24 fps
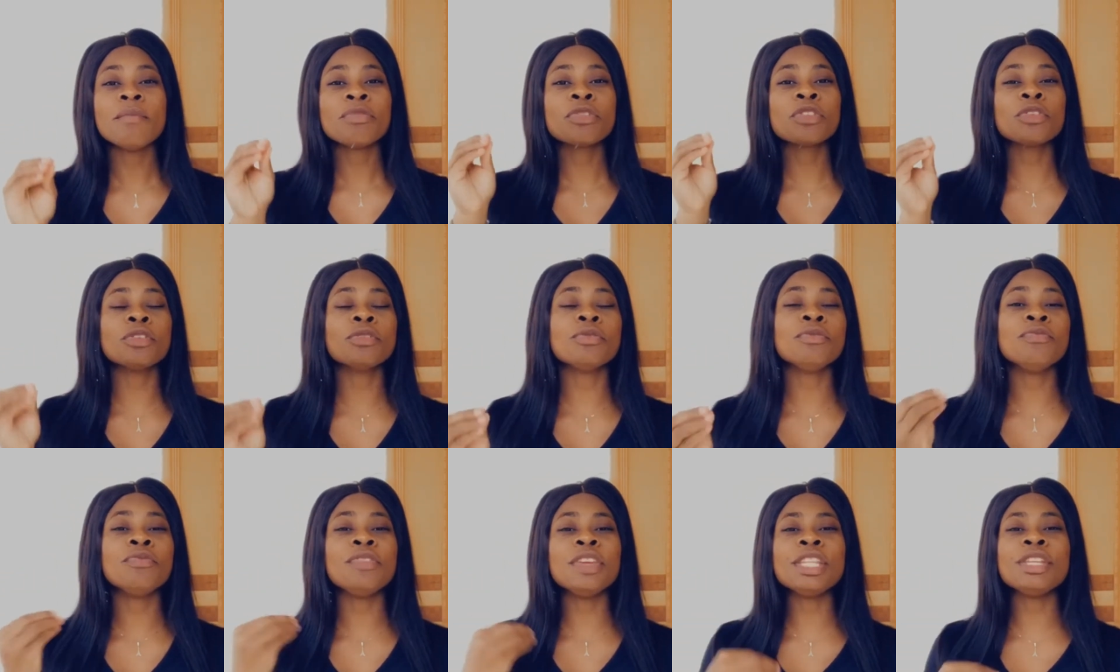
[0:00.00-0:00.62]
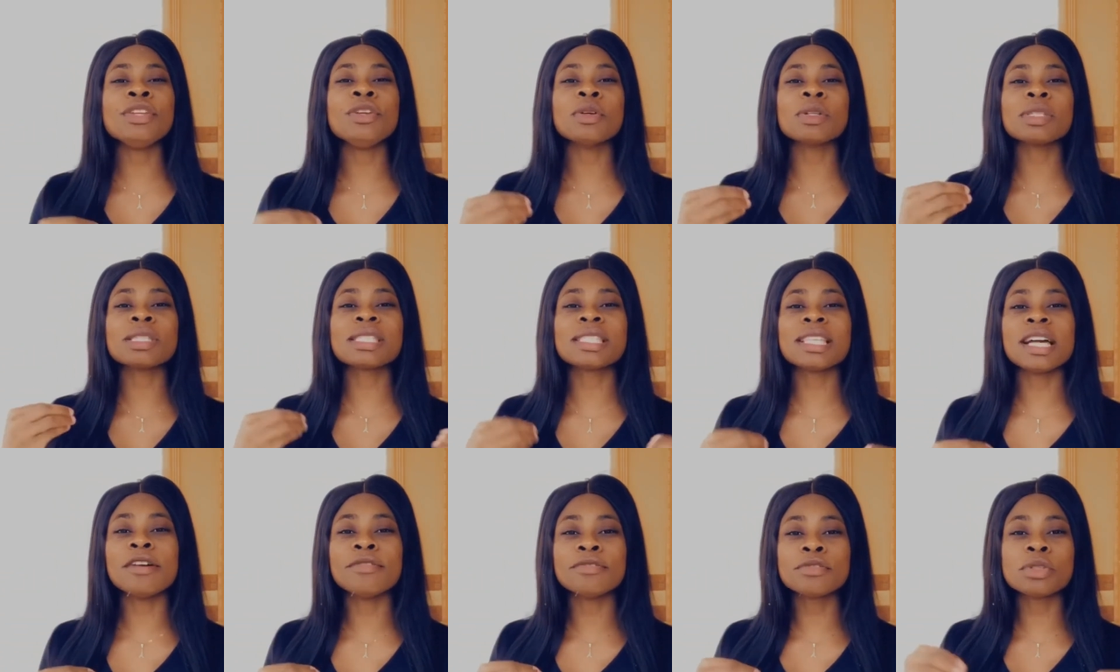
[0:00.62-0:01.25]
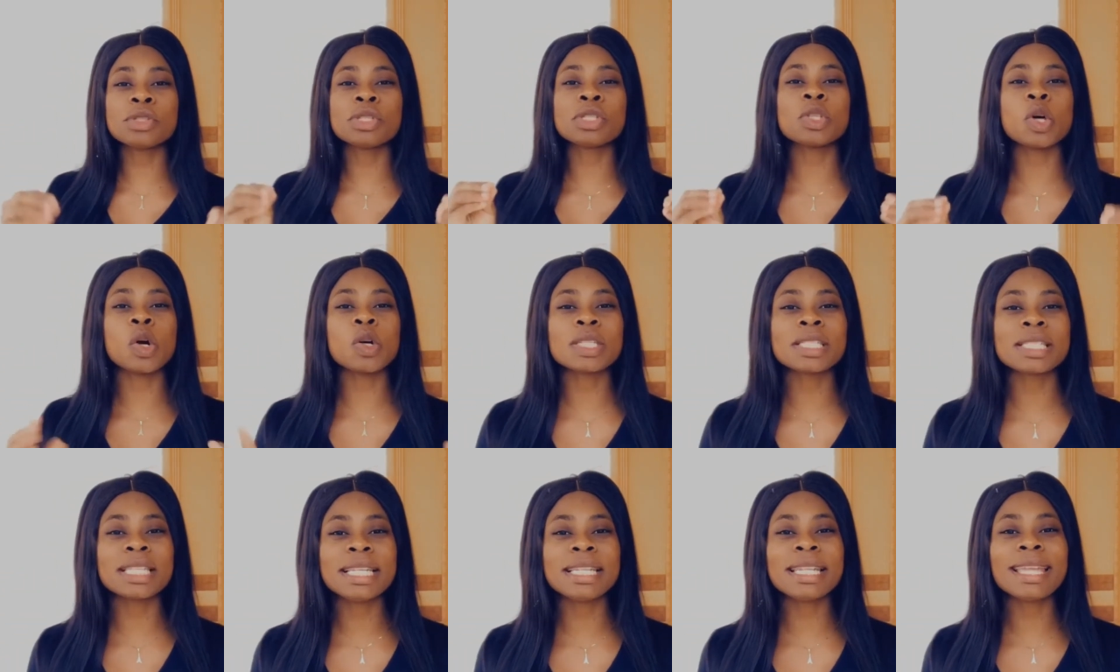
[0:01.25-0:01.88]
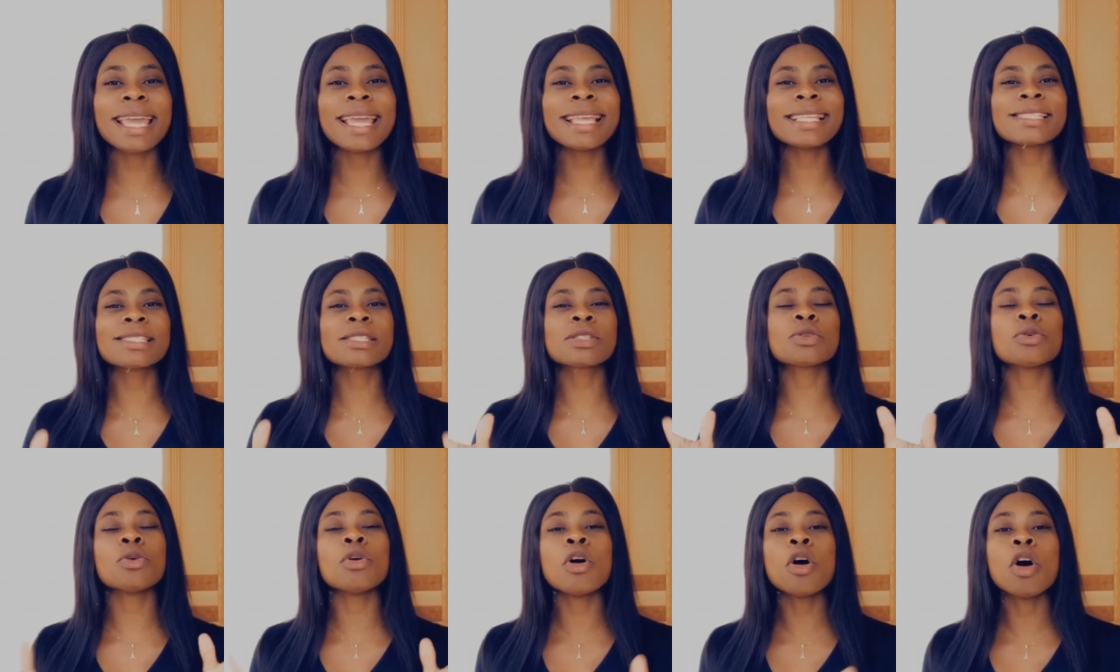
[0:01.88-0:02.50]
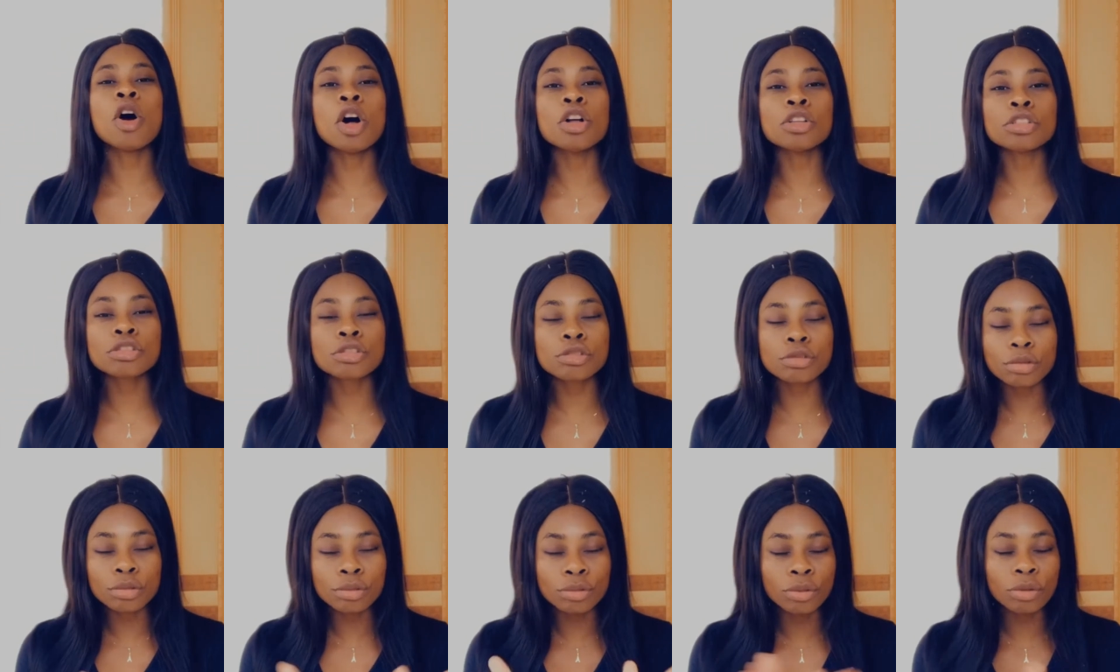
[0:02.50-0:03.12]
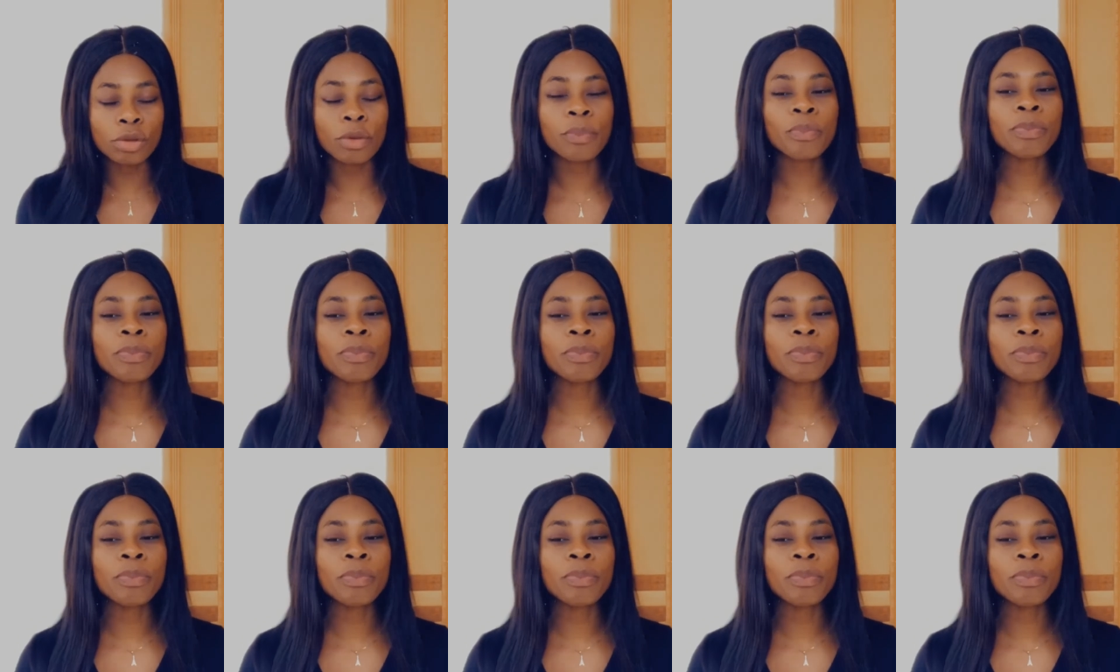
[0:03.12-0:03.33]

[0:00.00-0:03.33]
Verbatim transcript: to feed yourself to succeed is to hustle